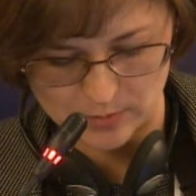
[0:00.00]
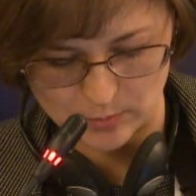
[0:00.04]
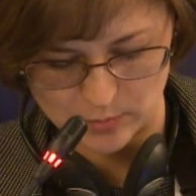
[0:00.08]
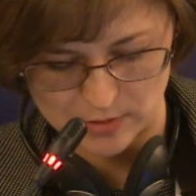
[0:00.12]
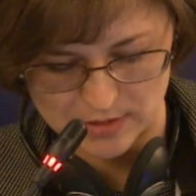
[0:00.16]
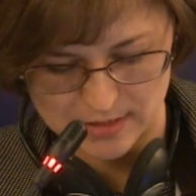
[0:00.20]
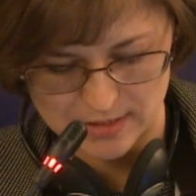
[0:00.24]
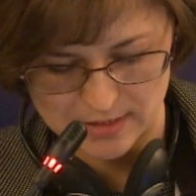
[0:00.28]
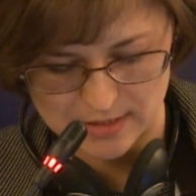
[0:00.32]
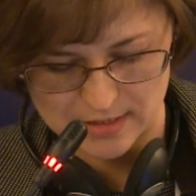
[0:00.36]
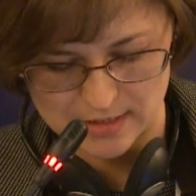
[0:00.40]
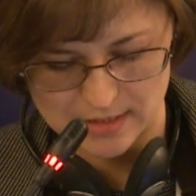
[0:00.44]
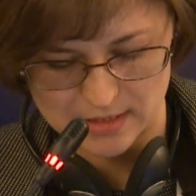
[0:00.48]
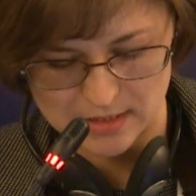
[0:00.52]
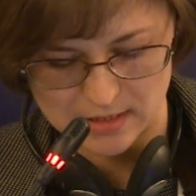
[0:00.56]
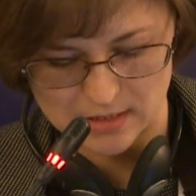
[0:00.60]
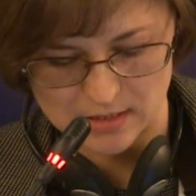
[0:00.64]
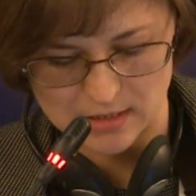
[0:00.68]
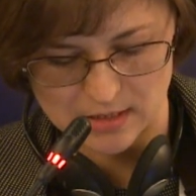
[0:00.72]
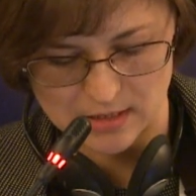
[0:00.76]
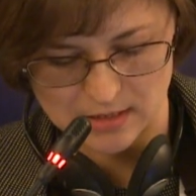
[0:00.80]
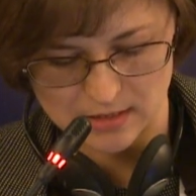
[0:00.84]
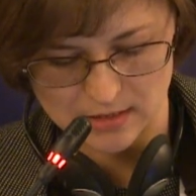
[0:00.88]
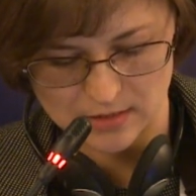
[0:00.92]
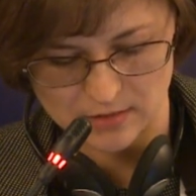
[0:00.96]
We
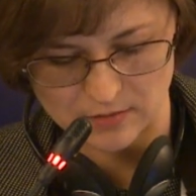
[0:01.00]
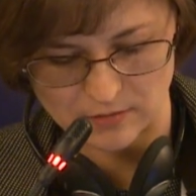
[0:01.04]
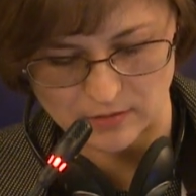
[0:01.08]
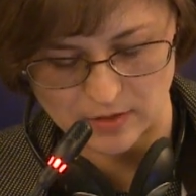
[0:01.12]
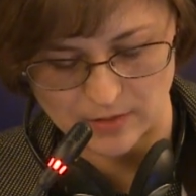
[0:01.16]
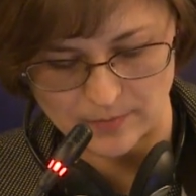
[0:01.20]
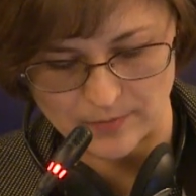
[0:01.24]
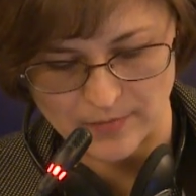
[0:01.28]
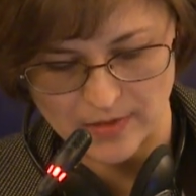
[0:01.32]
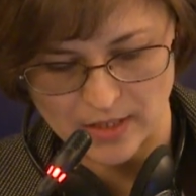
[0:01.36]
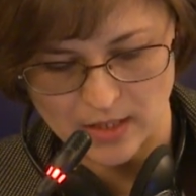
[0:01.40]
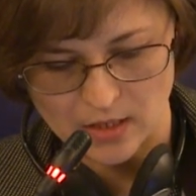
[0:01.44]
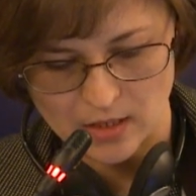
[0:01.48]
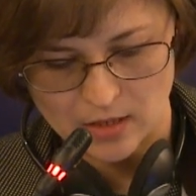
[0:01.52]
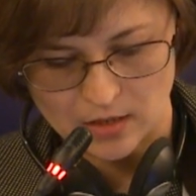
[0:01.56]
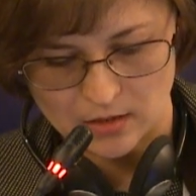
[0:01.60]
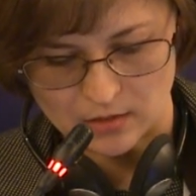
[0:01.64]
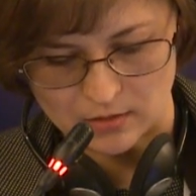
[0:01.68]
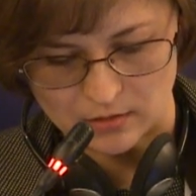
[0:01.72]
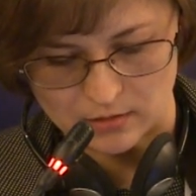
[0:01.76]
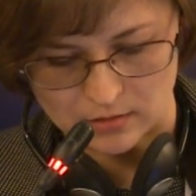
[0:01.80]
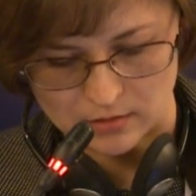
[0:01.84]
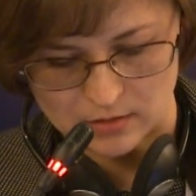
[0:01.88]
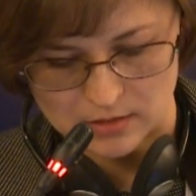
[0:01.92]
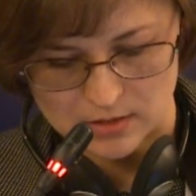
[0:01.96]

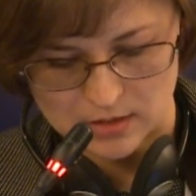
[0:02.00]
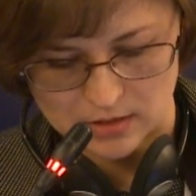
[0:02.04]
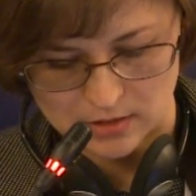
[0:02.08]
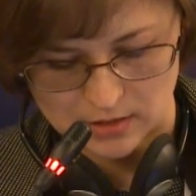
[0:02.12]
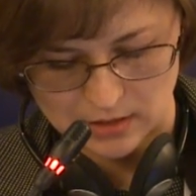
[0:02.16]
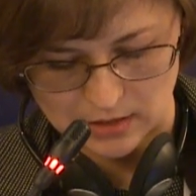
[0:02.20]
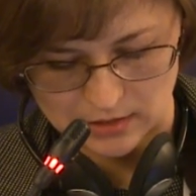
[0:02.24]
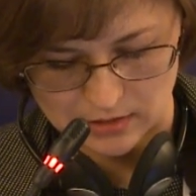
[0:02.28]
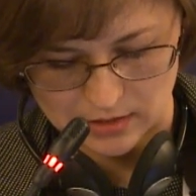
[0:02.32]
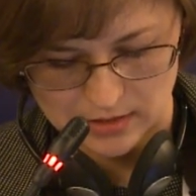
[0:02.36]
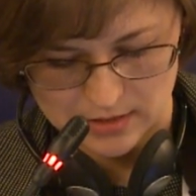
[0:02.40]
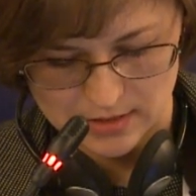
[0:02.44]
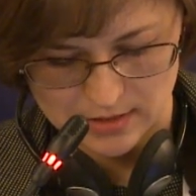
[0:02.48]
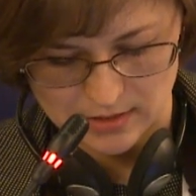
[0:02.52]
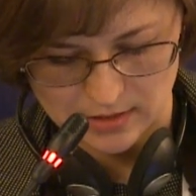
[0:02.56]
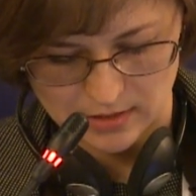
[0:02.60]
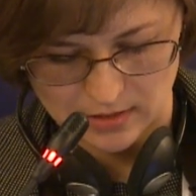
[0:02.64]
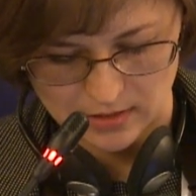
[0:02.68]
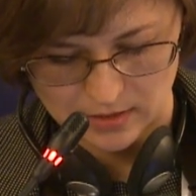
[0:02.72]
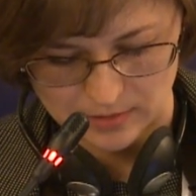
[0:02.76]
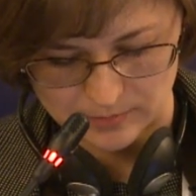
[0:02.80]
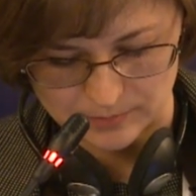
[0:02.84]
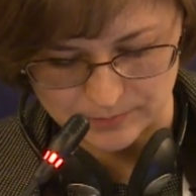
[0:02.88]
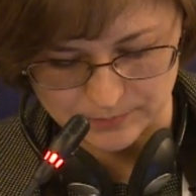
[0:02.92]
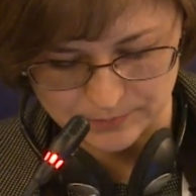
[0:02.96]
have a
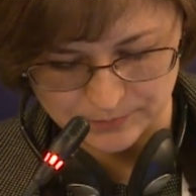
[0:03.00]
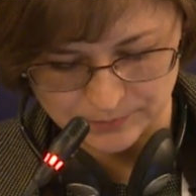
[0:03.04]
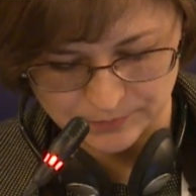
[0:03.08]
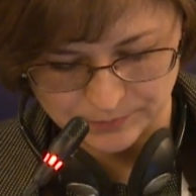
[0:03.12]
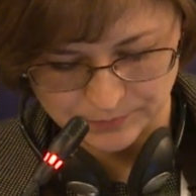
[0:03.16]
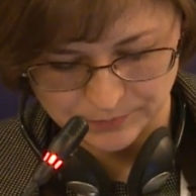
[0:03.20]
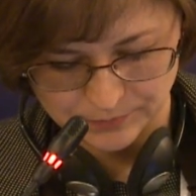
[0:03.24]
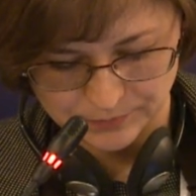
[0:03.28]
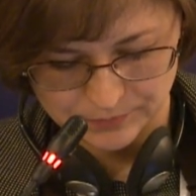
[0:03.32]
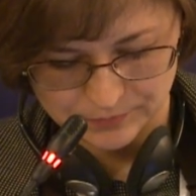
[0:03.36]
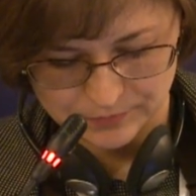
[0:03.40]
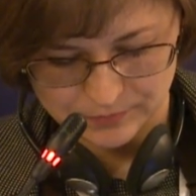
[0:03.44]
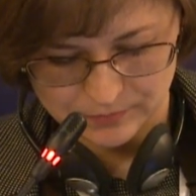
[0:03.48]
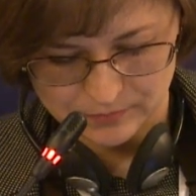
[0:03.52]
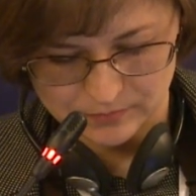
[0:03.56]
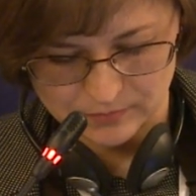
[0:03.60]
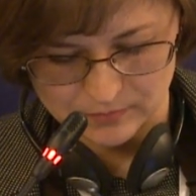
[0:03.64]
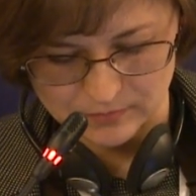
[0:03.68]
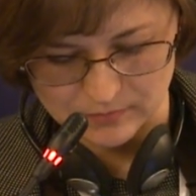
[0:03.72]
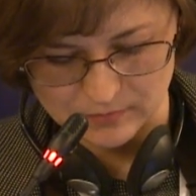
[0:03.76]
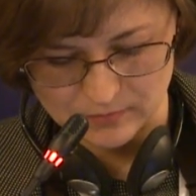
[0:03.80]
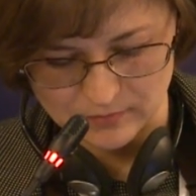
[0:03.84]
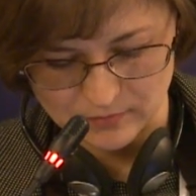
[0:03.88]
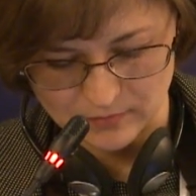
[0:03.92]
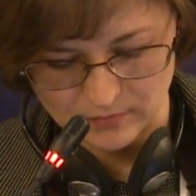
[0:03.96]
special program for
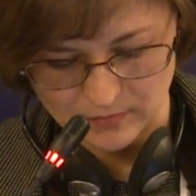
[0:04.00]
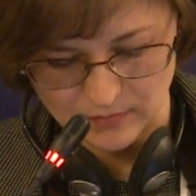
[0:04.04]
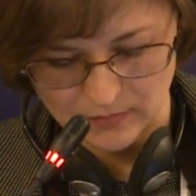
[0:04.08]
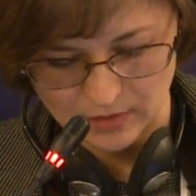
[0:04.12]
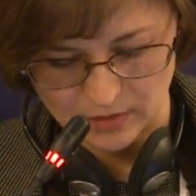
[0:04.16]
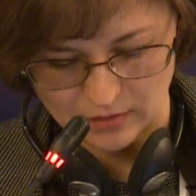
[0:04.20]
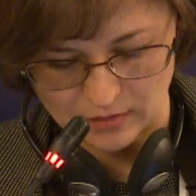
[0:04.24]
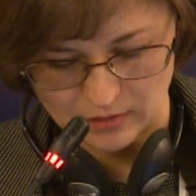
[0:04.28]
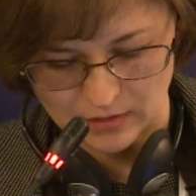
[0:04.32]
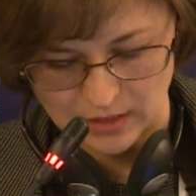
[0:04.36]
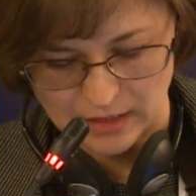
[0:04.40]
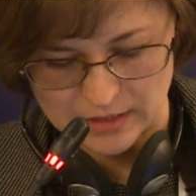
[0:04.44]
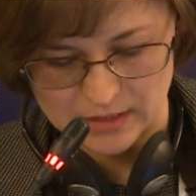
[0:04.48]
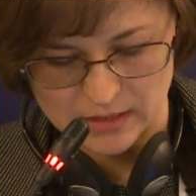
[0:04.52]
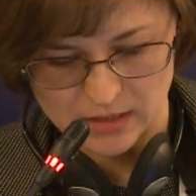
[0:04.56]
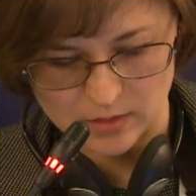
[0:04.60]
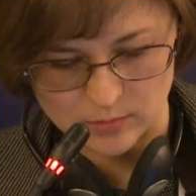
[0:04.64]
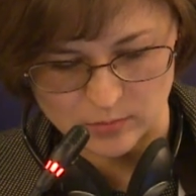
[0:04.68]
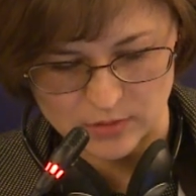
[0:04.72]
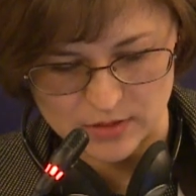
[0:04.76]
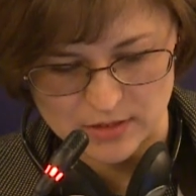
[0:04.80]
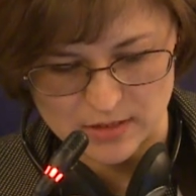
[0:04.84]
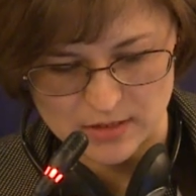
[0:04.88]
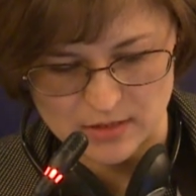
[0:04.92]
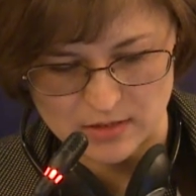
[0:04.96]
the protection of the
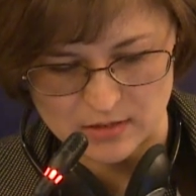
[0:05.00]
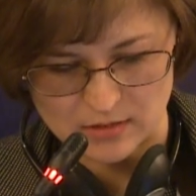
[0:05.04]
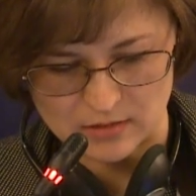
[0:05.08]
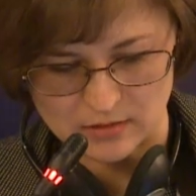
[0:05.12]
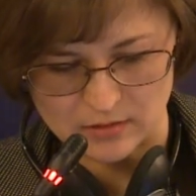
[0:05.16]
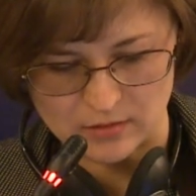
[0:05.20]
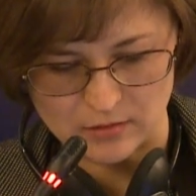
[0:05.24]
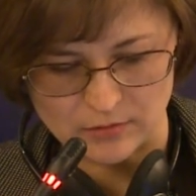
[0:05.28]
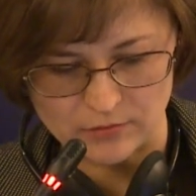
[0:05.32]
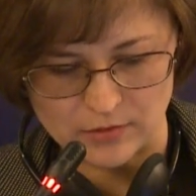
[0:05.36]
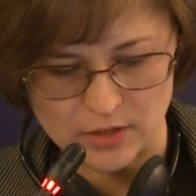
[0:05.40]
childhood,